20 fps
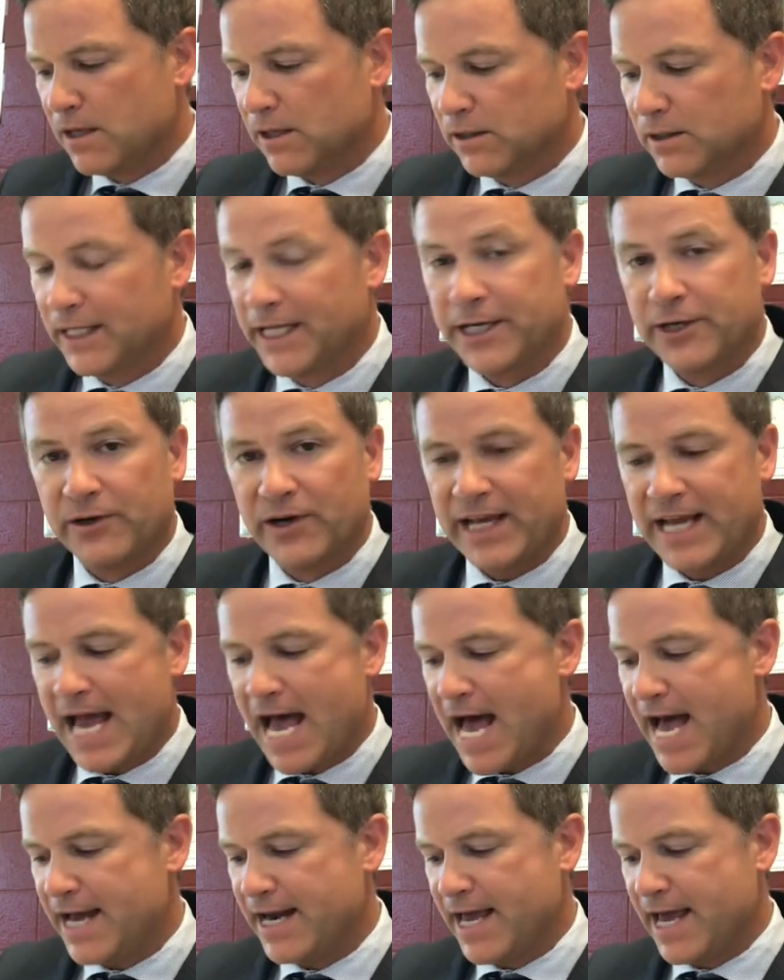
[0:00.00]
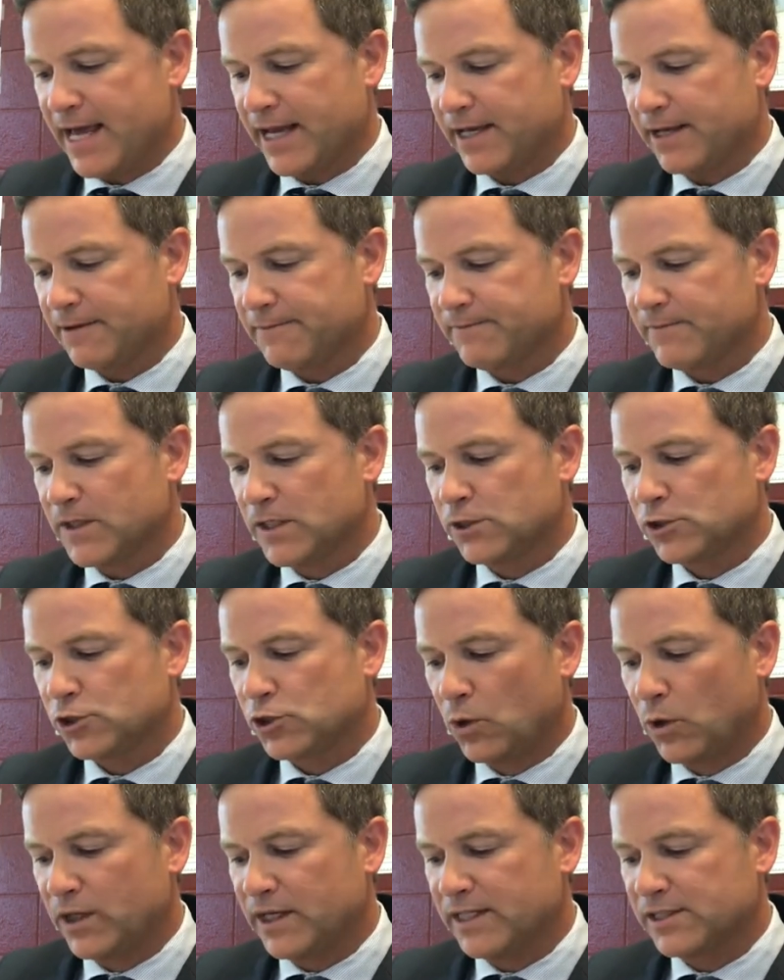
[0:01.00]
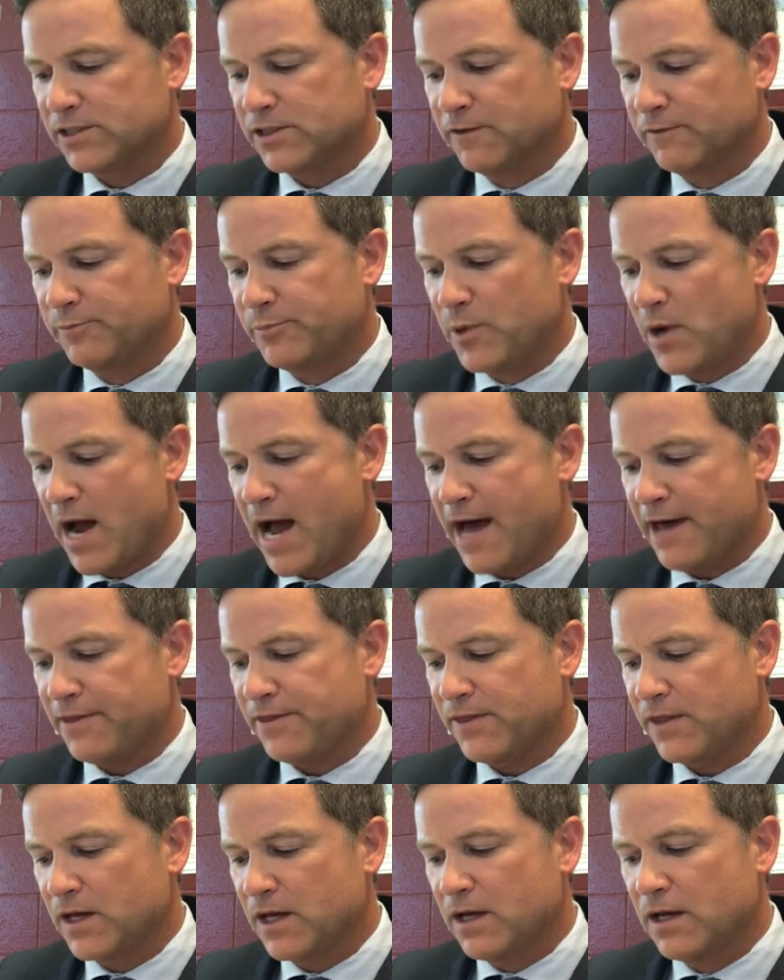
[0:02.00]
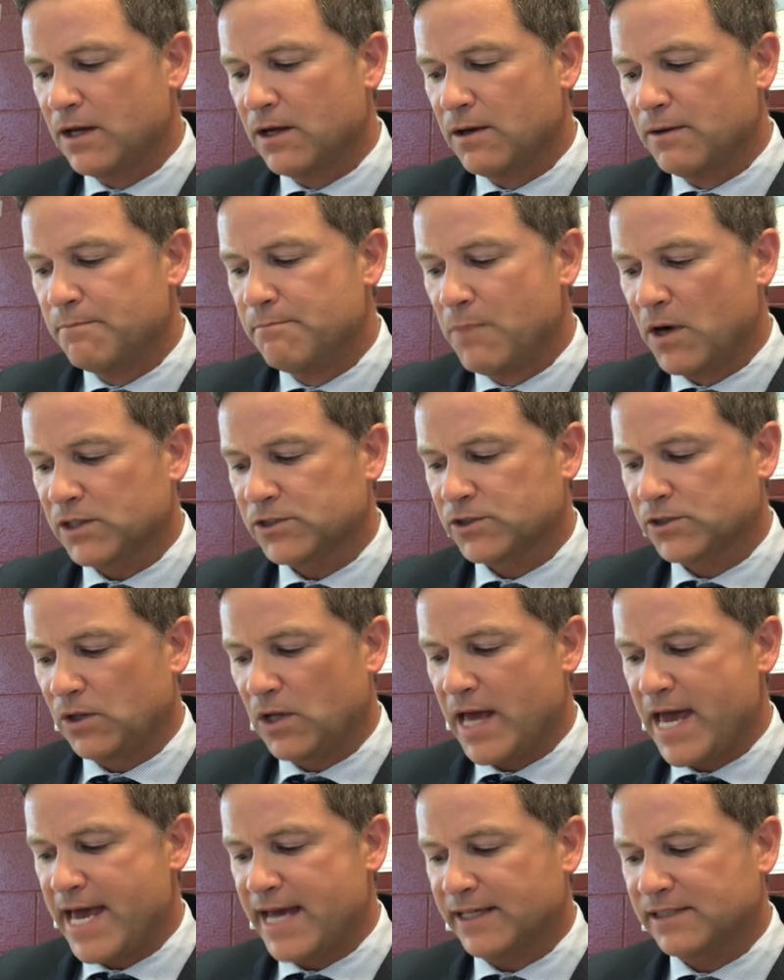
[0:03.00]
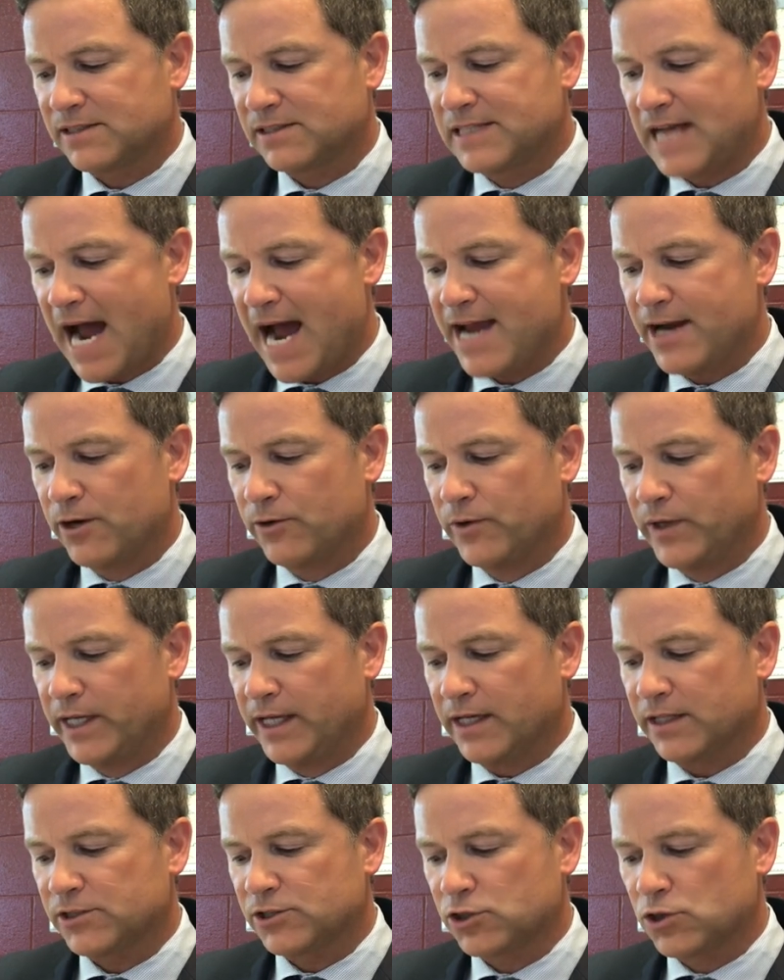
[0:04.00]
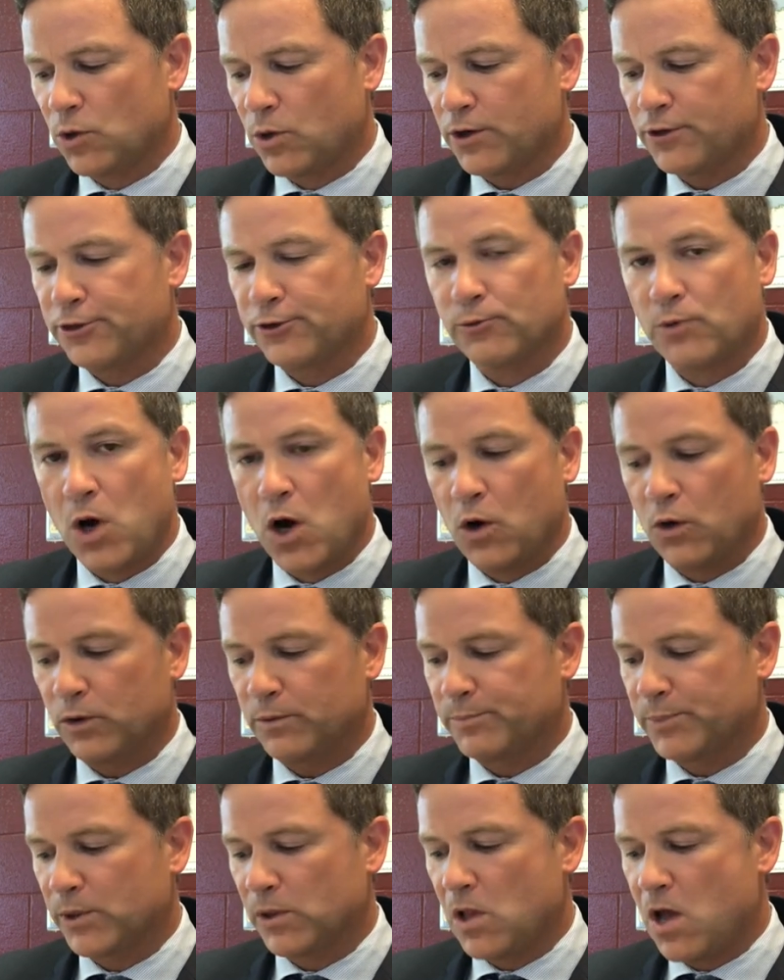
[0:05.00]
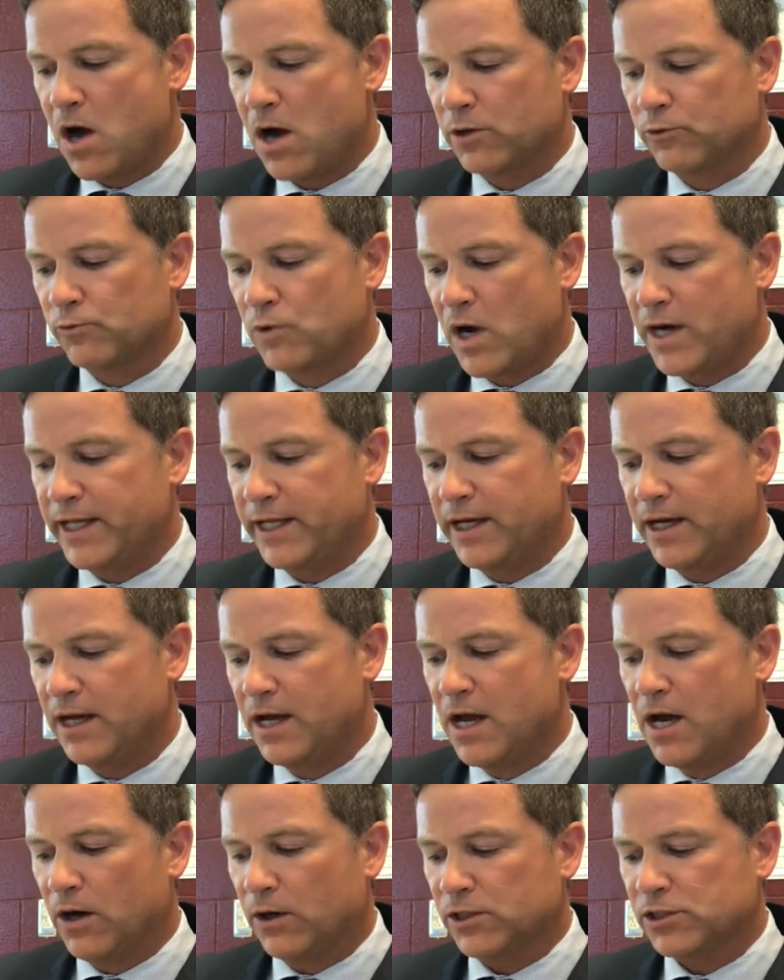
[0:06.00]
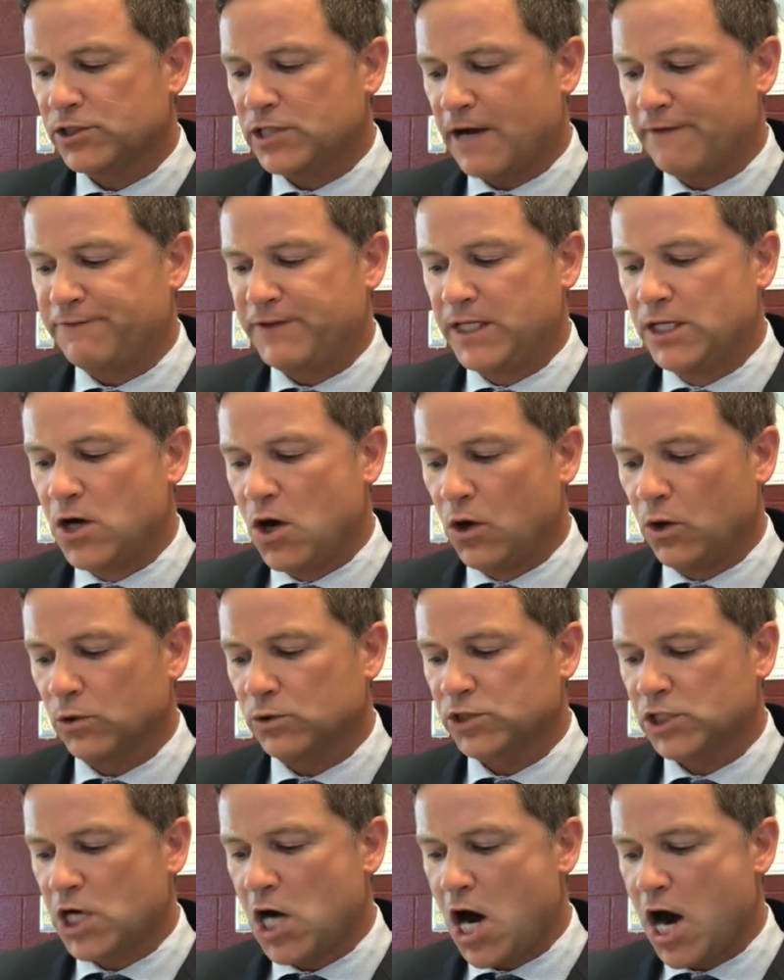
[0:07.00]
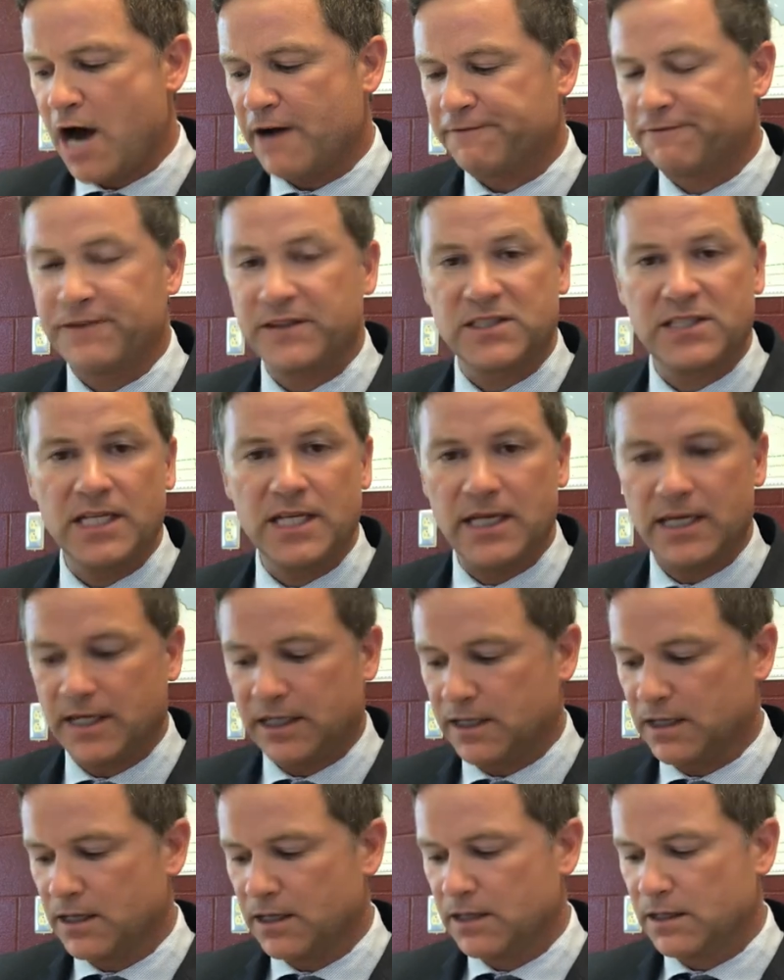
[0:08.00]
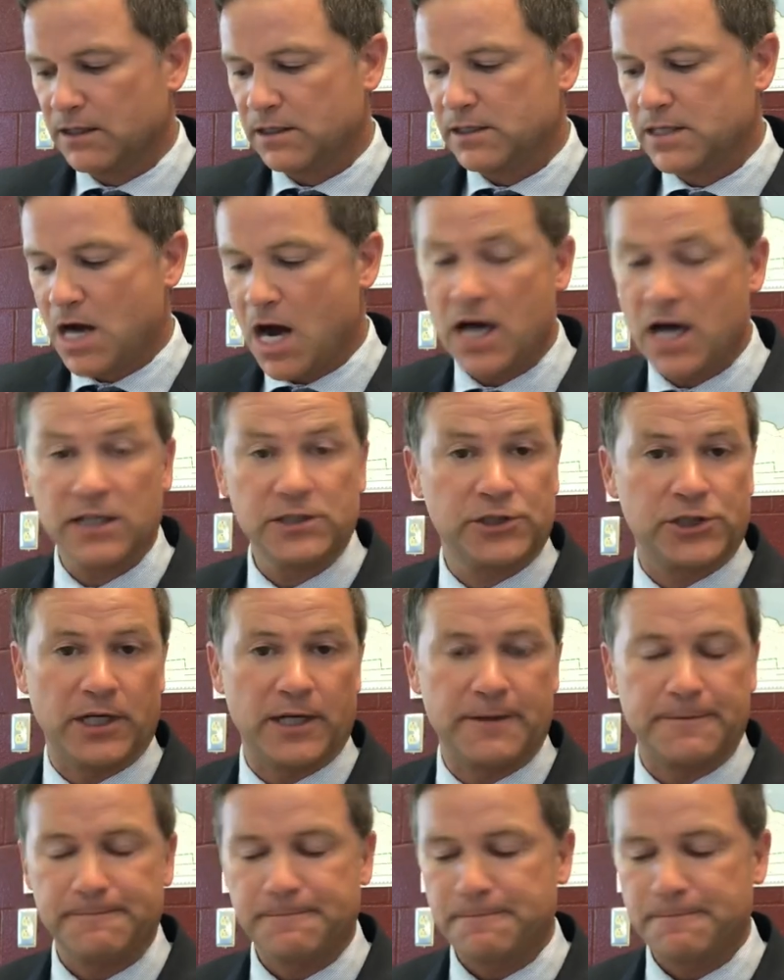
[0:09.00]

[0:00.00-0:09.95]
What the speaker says: Lingering headache, shortness of breath, muscle aches, diarrhea, sore throat, prolonged runny or stuffy nose, cough, fatigue, nausea.